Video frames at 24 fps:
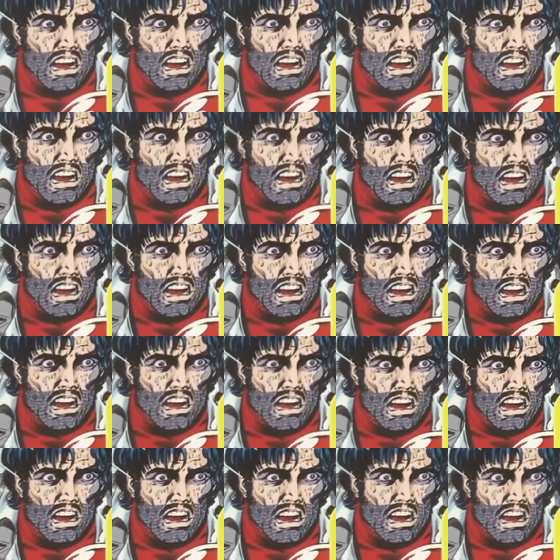like I would
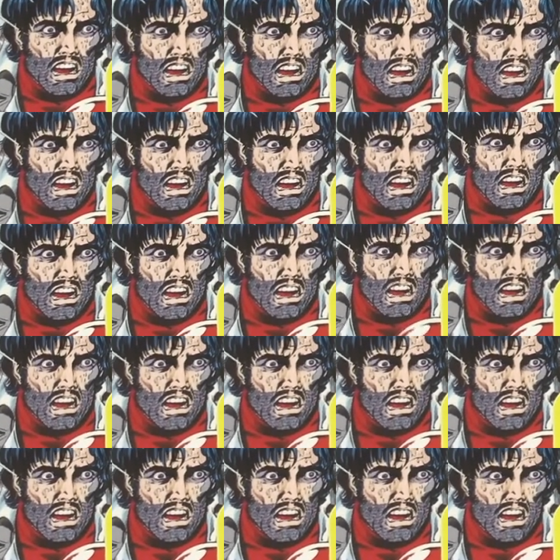normally use on